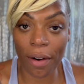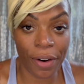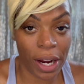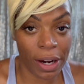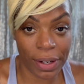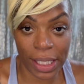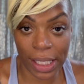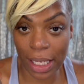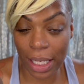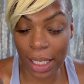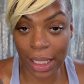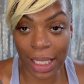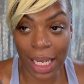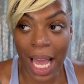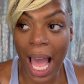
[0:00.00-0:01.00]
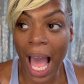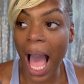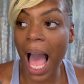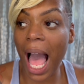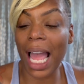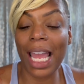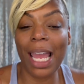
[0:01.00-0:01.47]
fragrances.
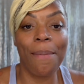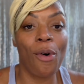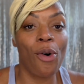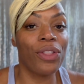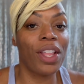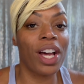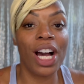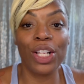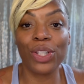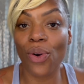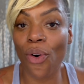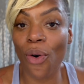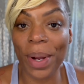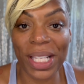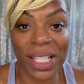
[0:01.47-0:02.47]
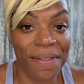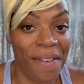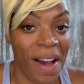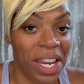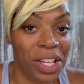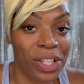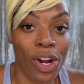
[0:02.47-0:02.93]
I am on the hunt always to
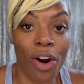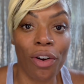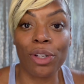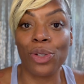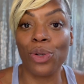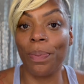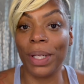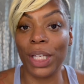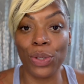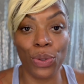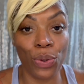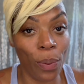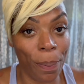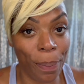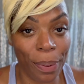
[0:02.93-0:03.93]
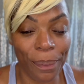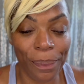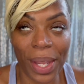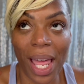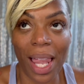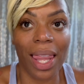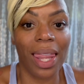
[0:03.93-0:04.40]
find a Zara dupity dupe.
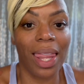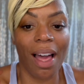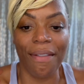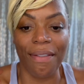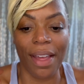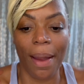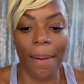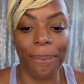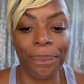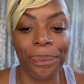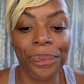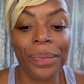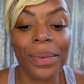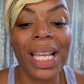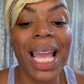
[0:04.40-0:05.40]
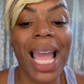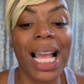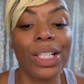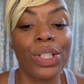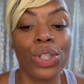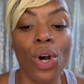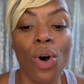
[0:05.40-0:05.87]
Love them.
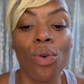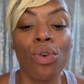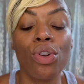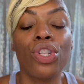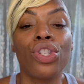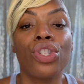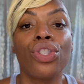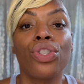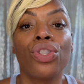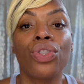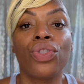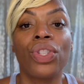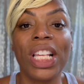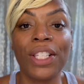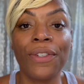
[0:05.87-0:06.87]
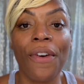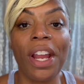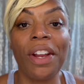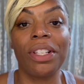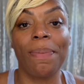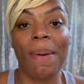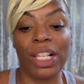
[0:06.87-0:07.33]
And so this
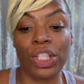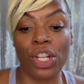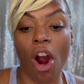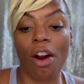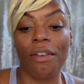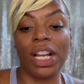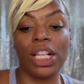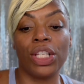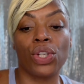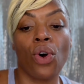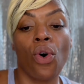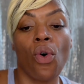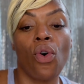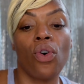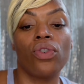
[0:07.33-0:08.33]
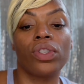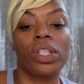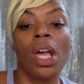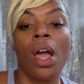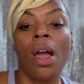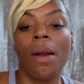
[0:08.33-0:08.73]
fragrance by Zara is called,